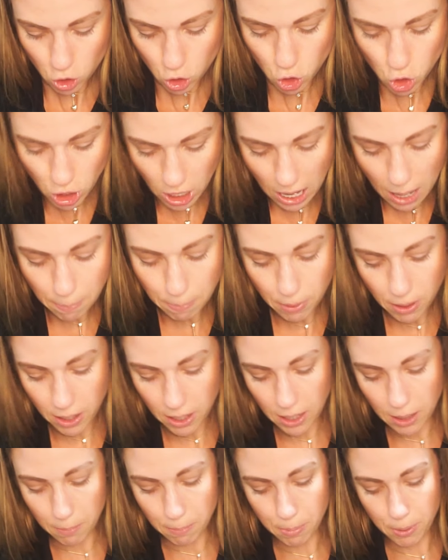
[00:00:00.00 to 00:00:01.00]
chop
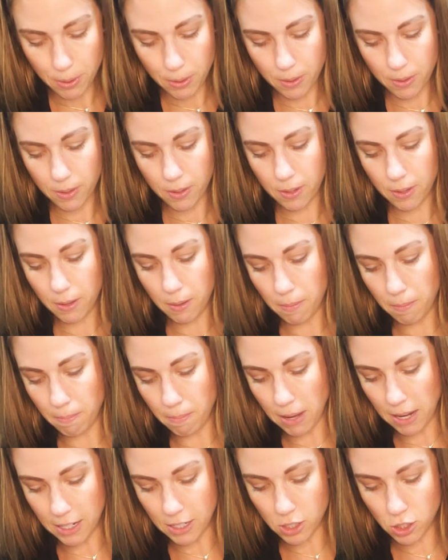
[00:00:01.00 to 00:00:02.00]
up
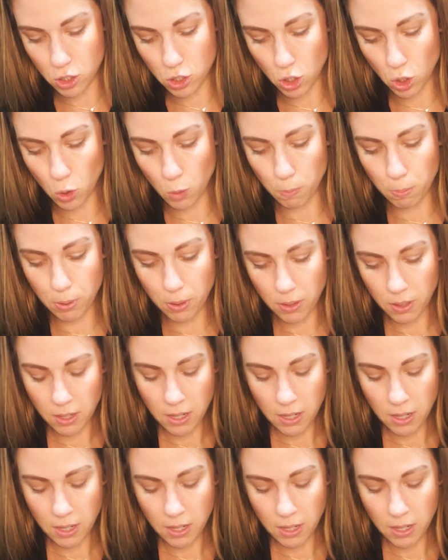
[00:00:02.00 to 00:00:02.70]
my soap